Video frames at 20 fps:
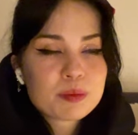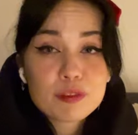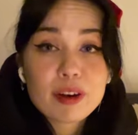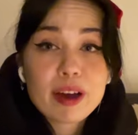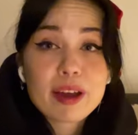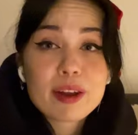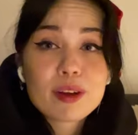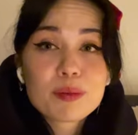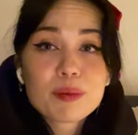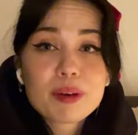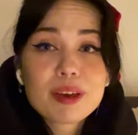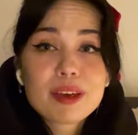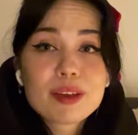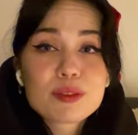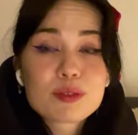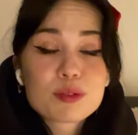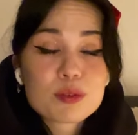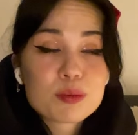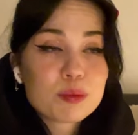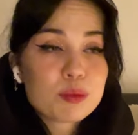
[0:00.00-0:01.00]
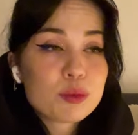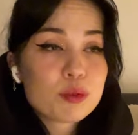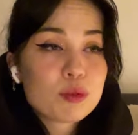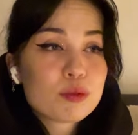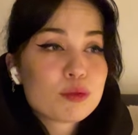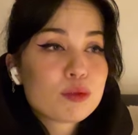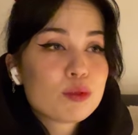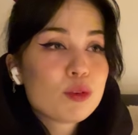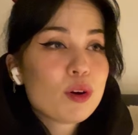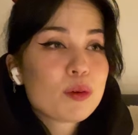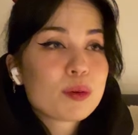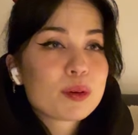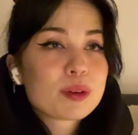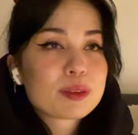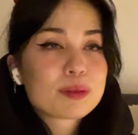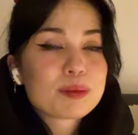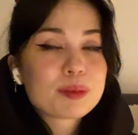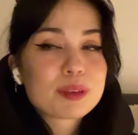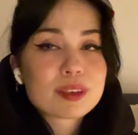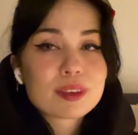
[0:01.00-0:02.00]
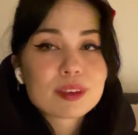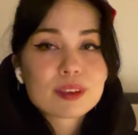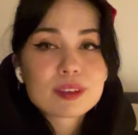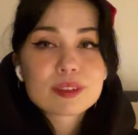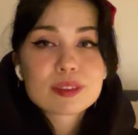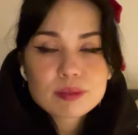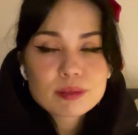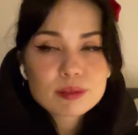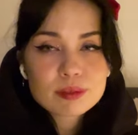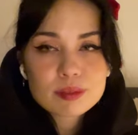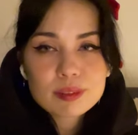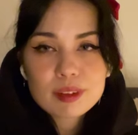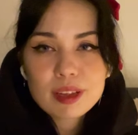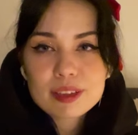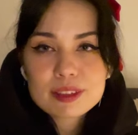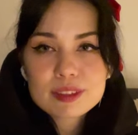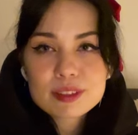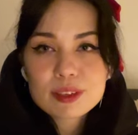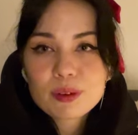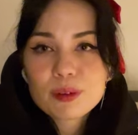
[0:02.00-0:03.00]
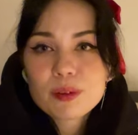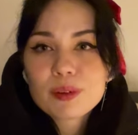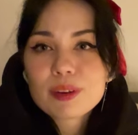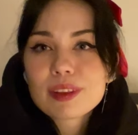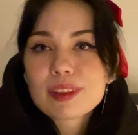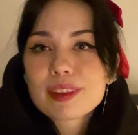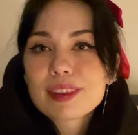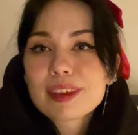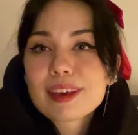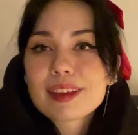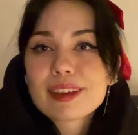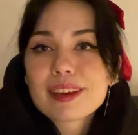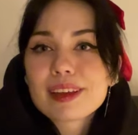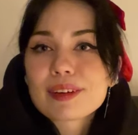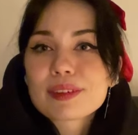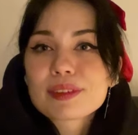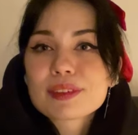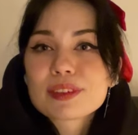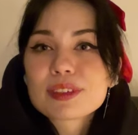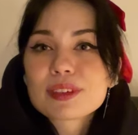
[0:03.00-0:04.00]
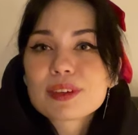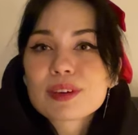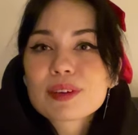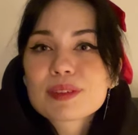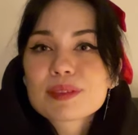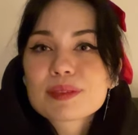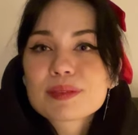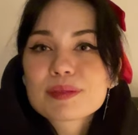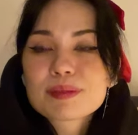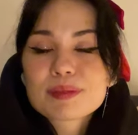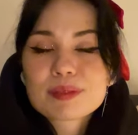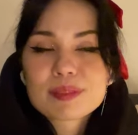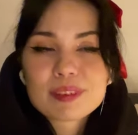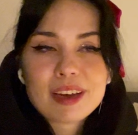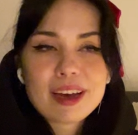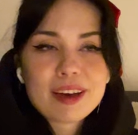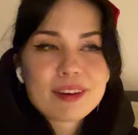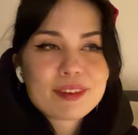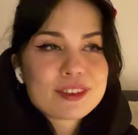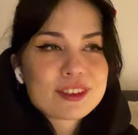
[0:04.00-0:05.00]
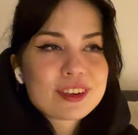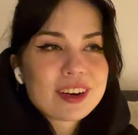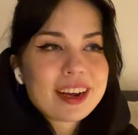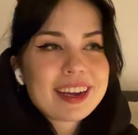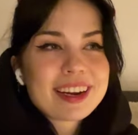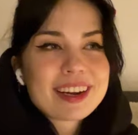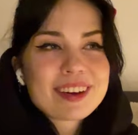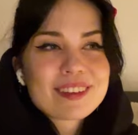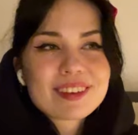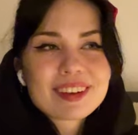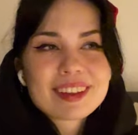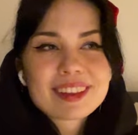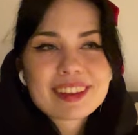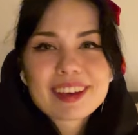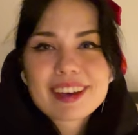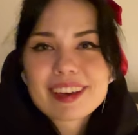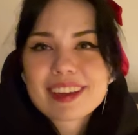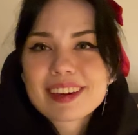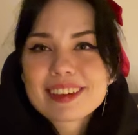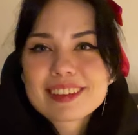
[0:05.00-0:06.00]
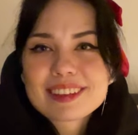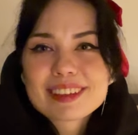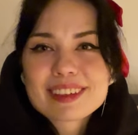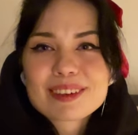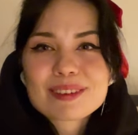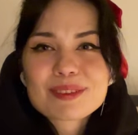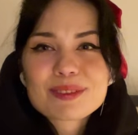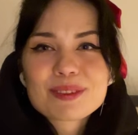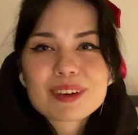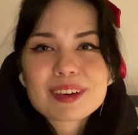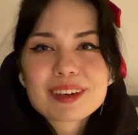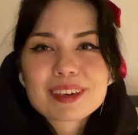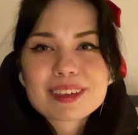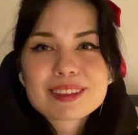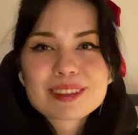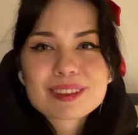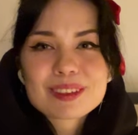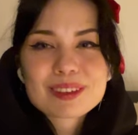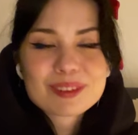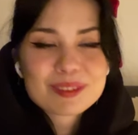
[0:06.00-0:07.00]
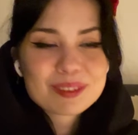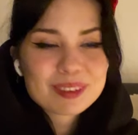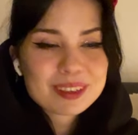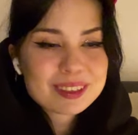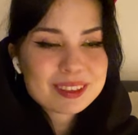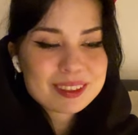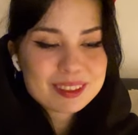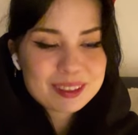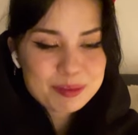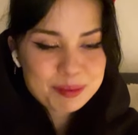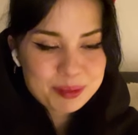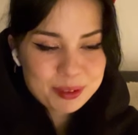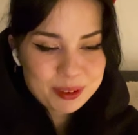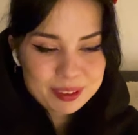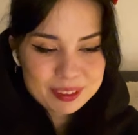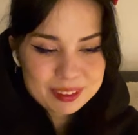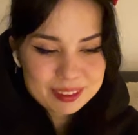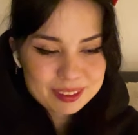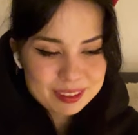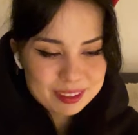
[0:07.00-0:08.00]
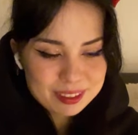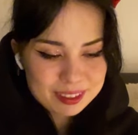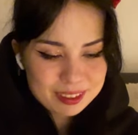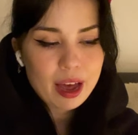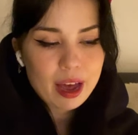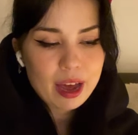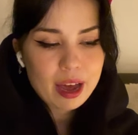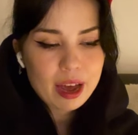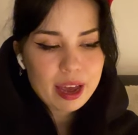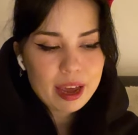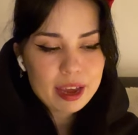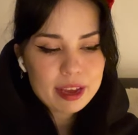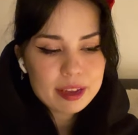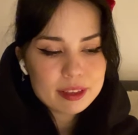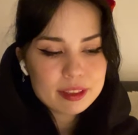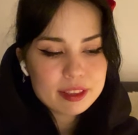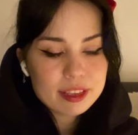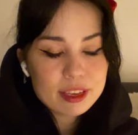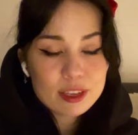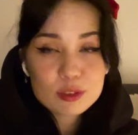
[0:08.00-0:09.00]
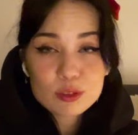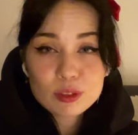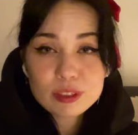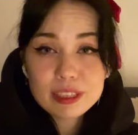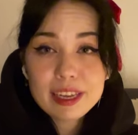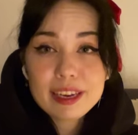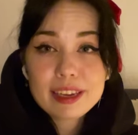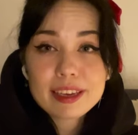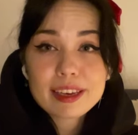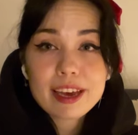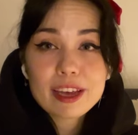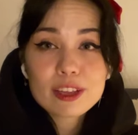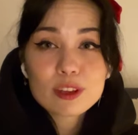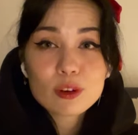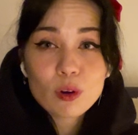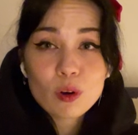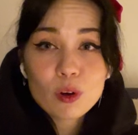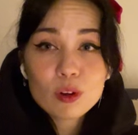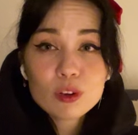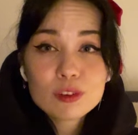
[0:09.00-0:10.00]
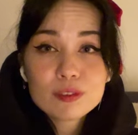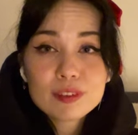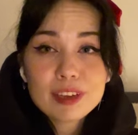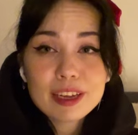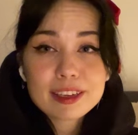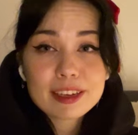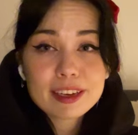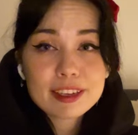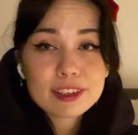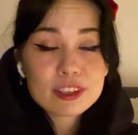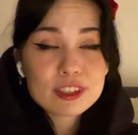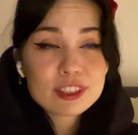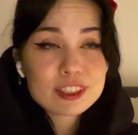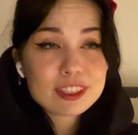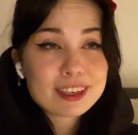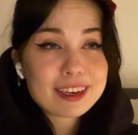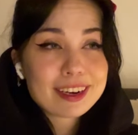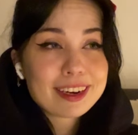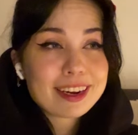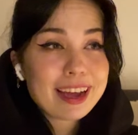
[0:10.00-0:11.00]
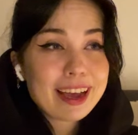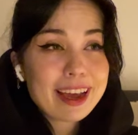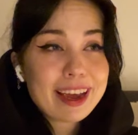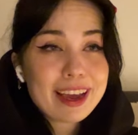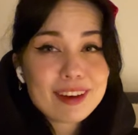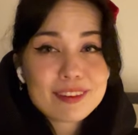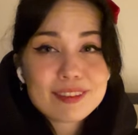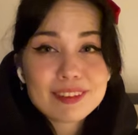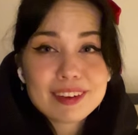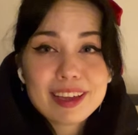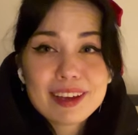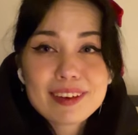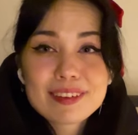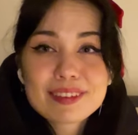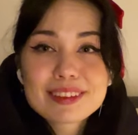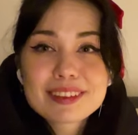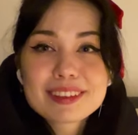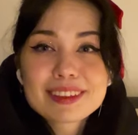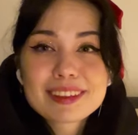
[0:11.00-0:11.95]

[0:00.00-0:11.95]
find a way to move forward, because that's the only thing left, you know? I've tried everything and it didn't work, so what's the point? I need to dedicate all of that energy that I have left